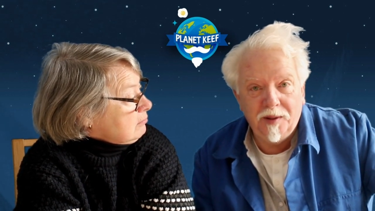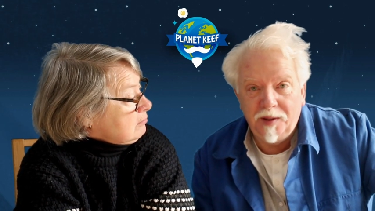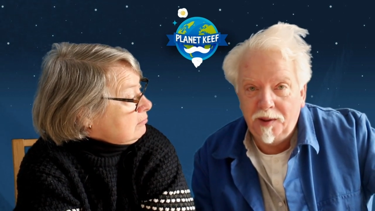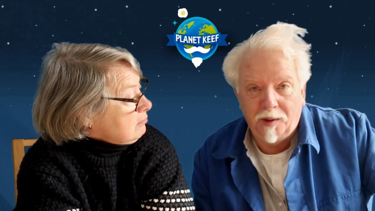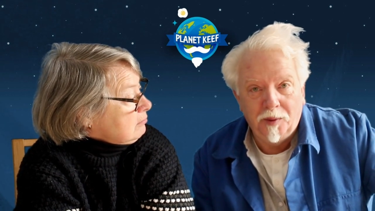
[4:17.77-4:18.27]

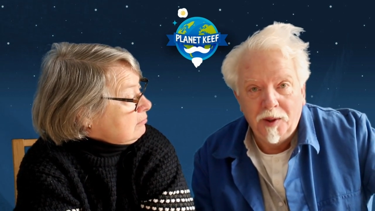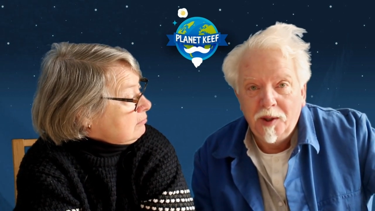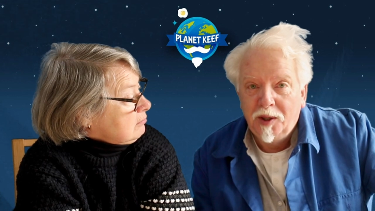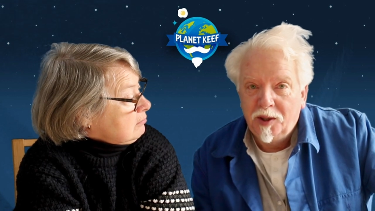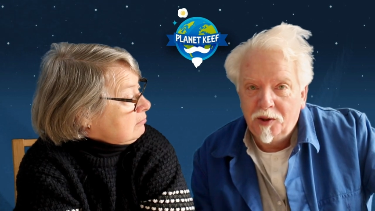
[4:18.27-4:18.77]
Speaker 1: you know,
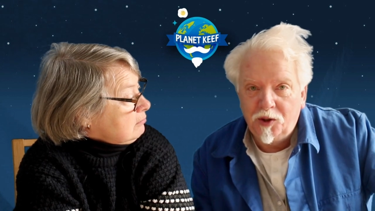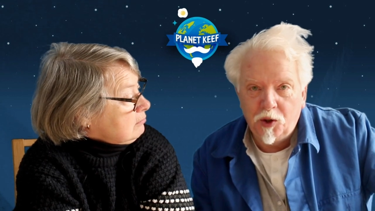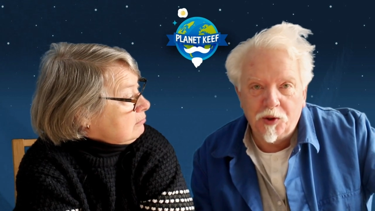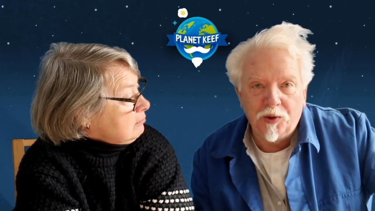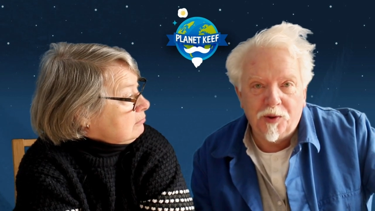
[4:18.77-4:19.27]

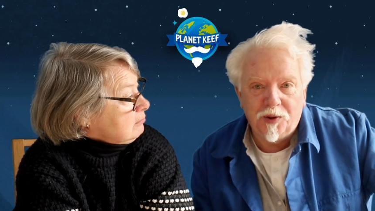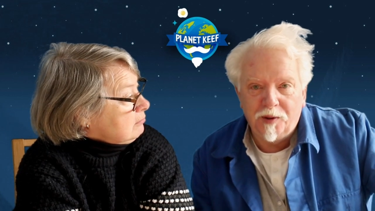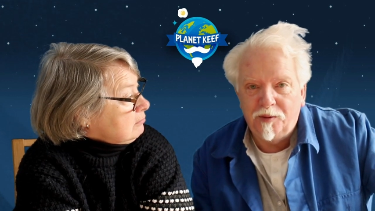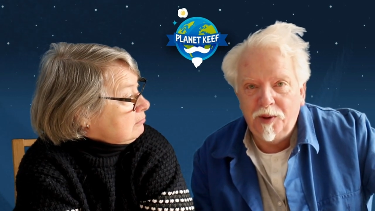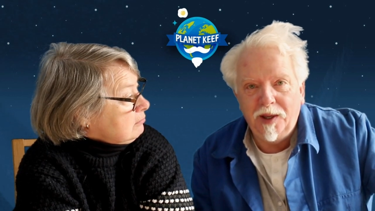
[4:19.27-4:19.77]
dozens
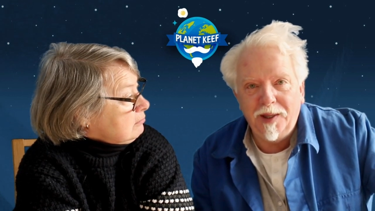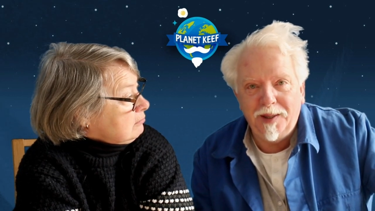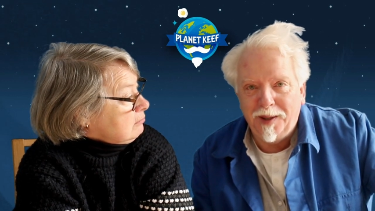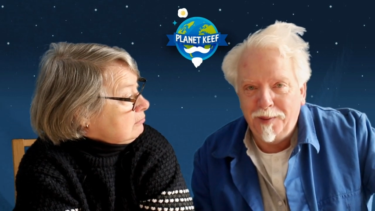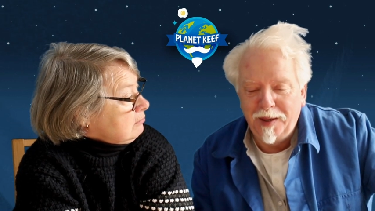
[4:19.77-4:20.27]
of
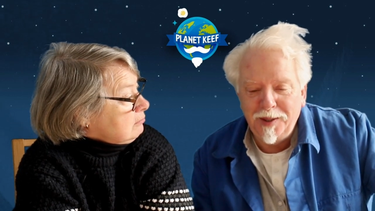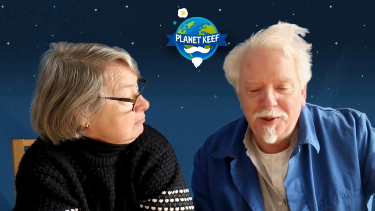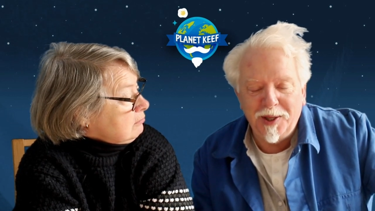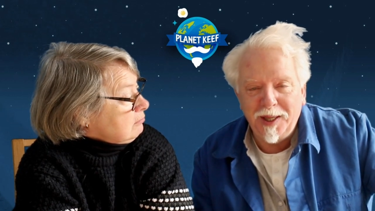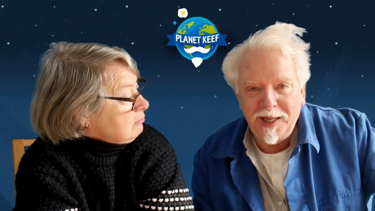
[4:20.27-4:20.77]
really
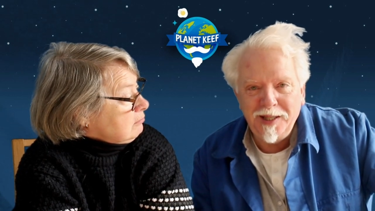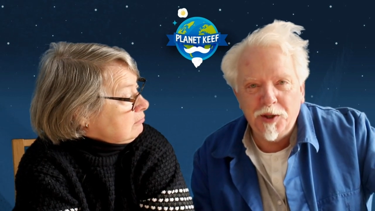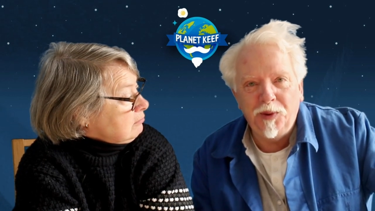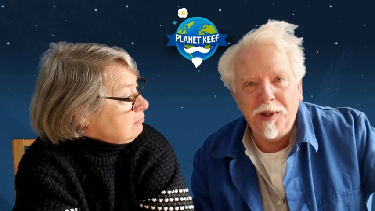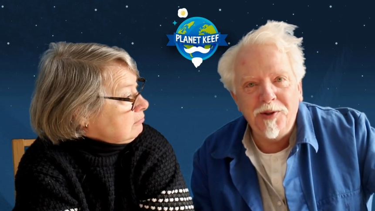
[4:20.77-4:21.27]
amazing
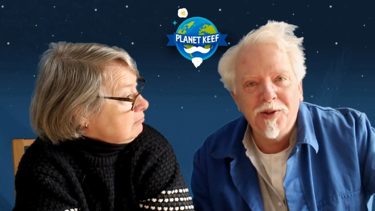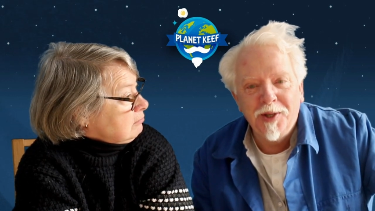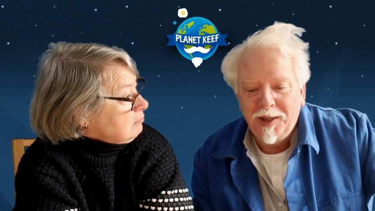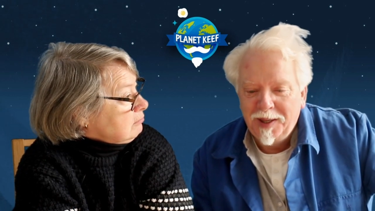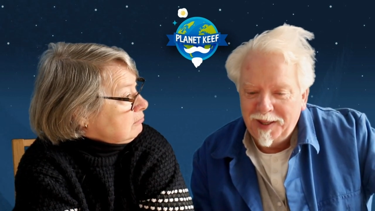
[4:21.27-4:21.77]
eateries,
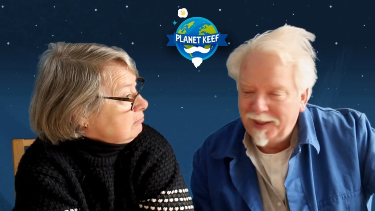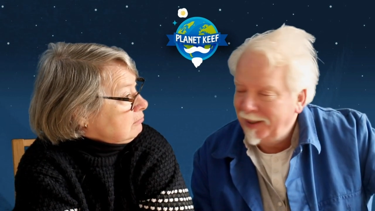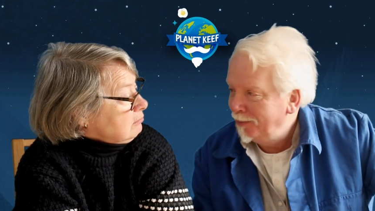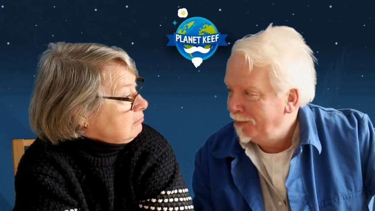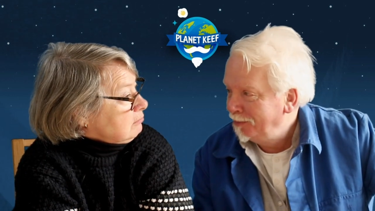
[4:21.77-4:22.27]

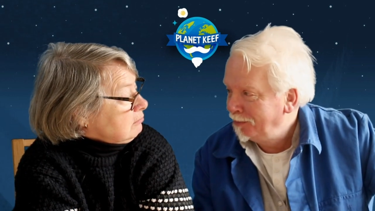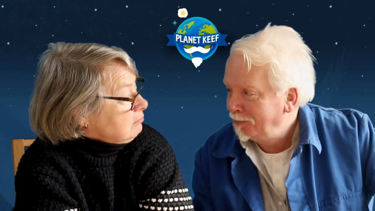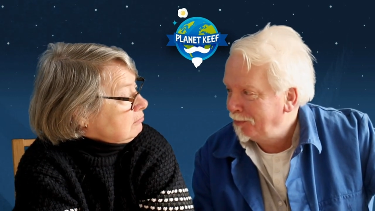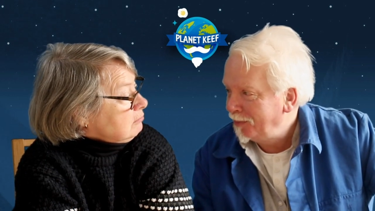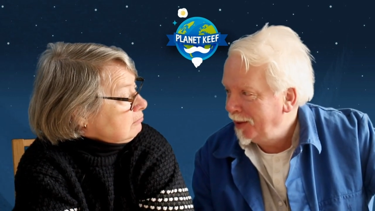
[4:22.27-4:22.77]

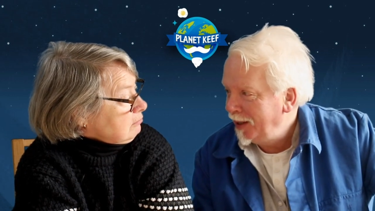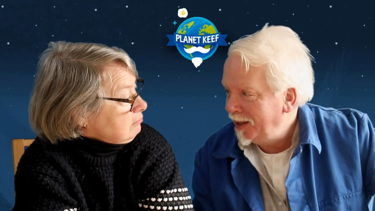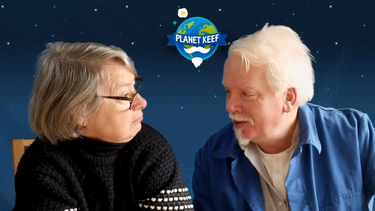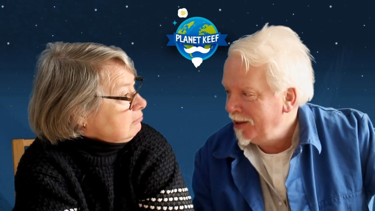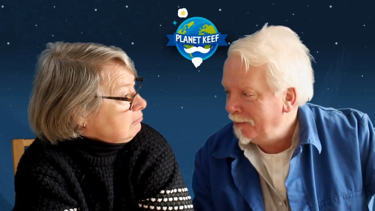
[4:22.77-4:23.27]

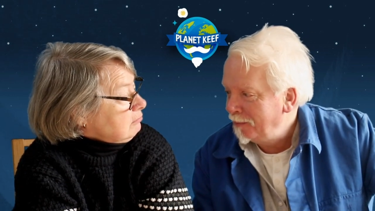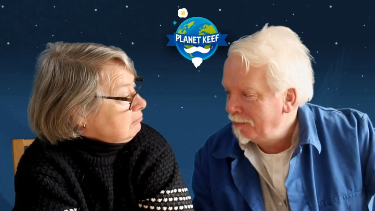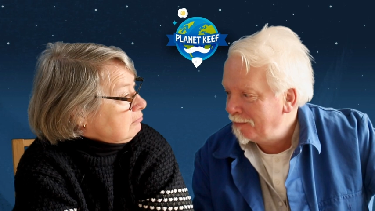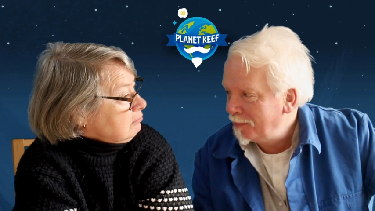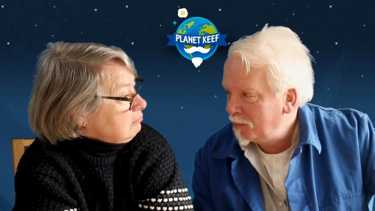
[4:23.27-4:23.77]
hasn't
Speaker 2: it?
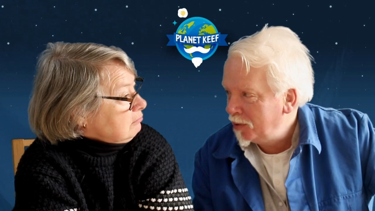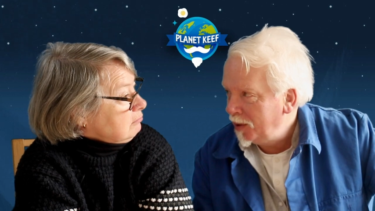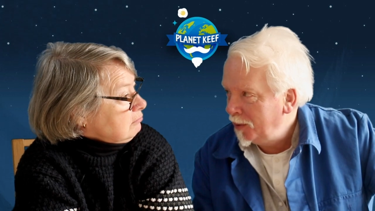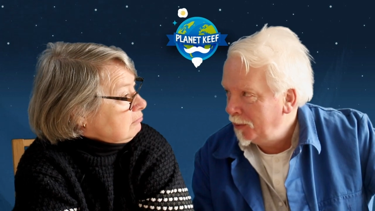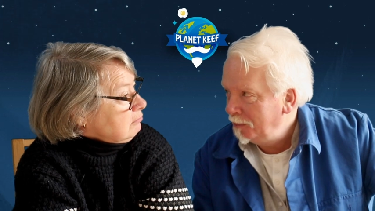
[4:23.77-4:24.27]

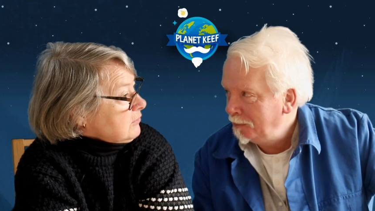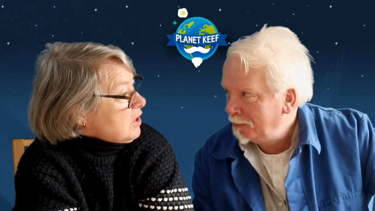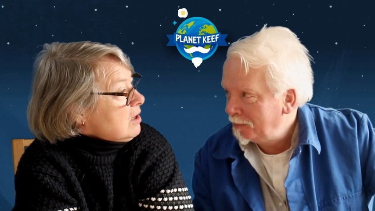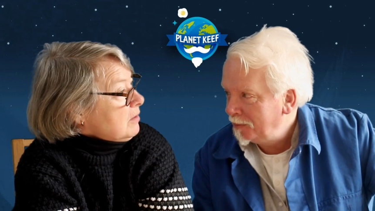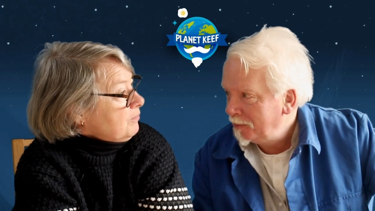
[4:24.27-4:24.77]
So
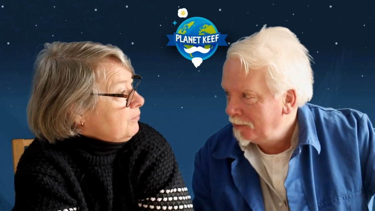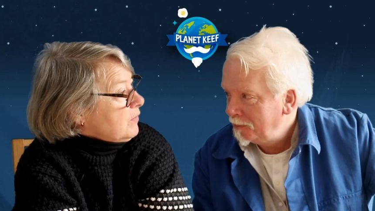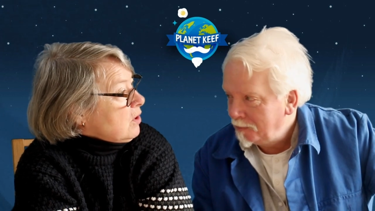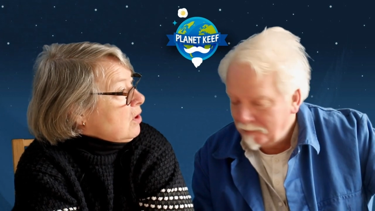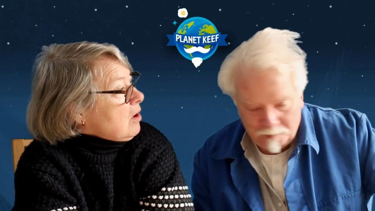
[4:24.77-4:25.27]
yeah.
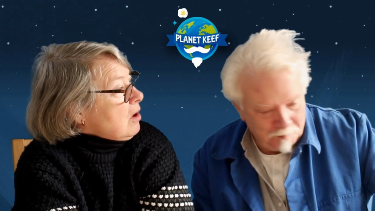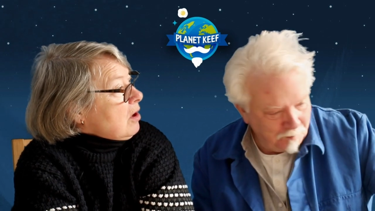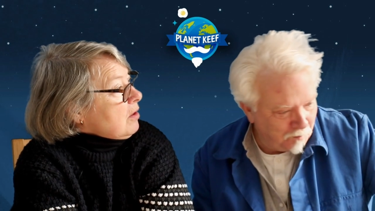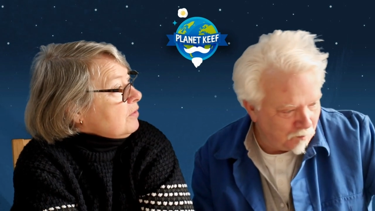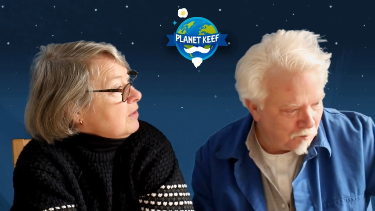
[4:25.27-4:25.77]

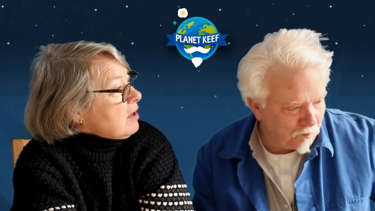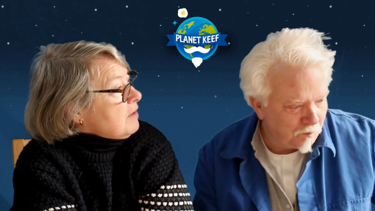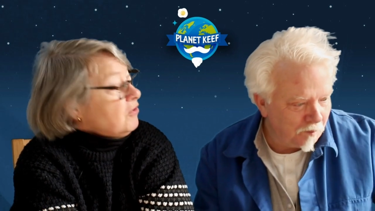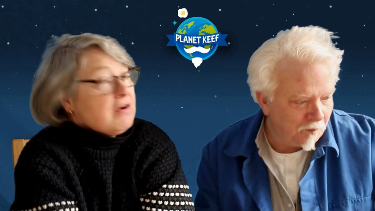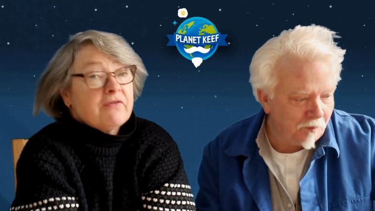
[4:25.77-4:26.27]

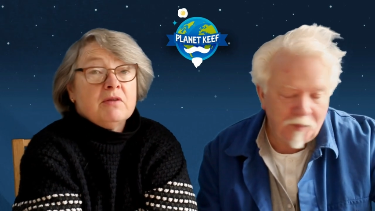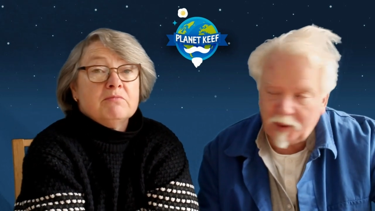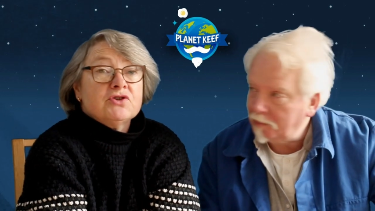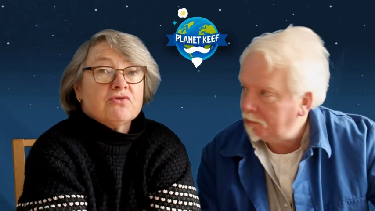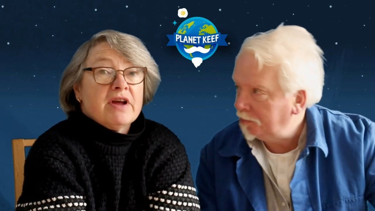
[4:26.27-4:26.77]
If you're ever in
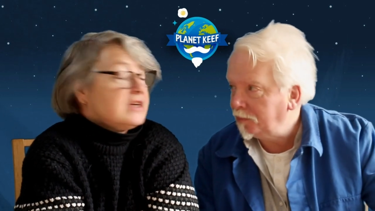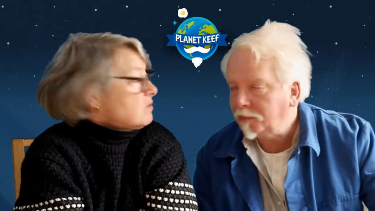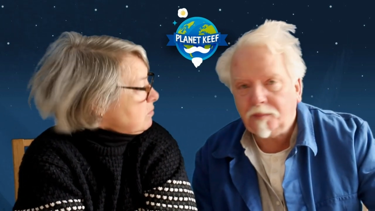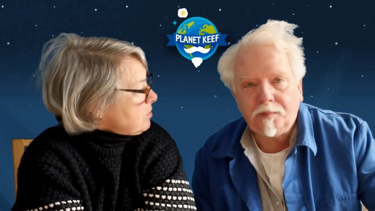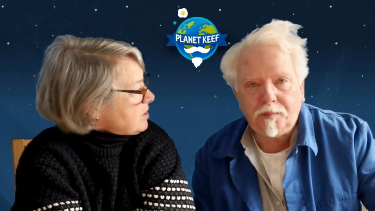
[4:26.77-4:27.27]
Madrid,
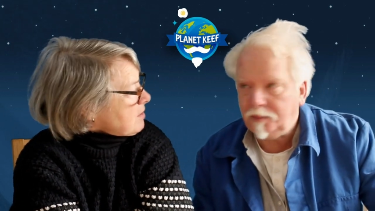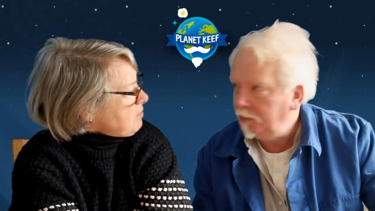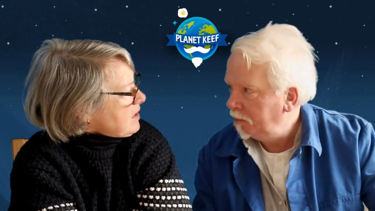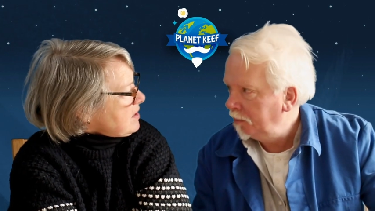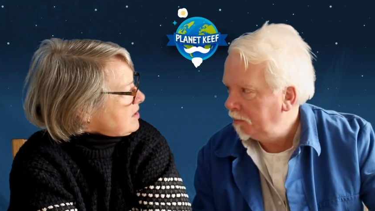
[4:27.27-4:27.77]
what's that
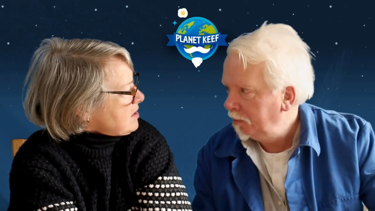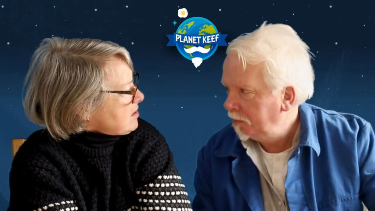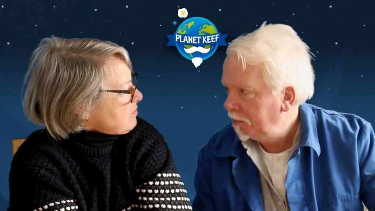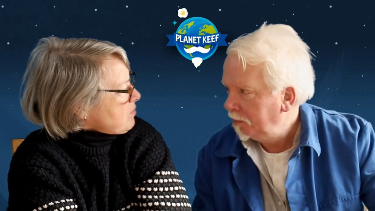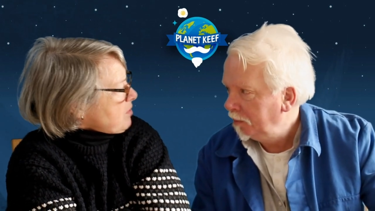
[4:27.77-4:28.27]

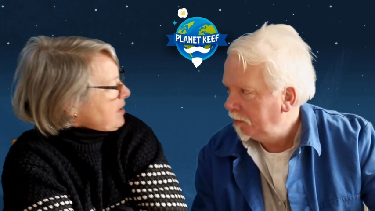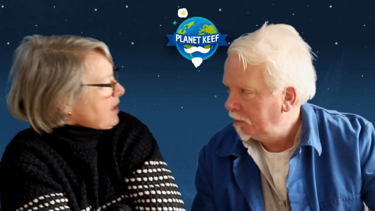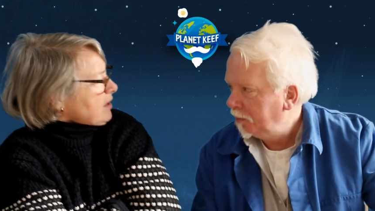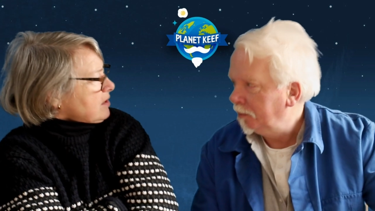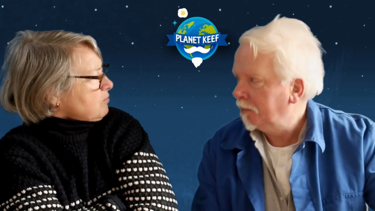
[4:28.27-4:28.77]
place where we
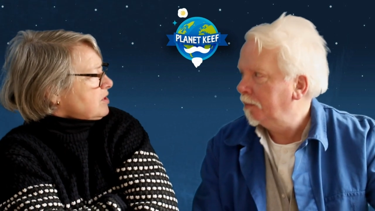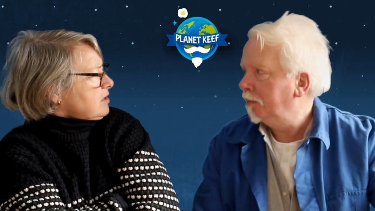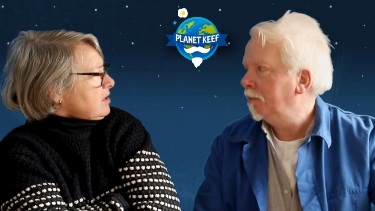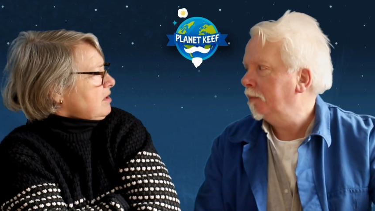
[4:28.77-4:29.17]
had? Was it the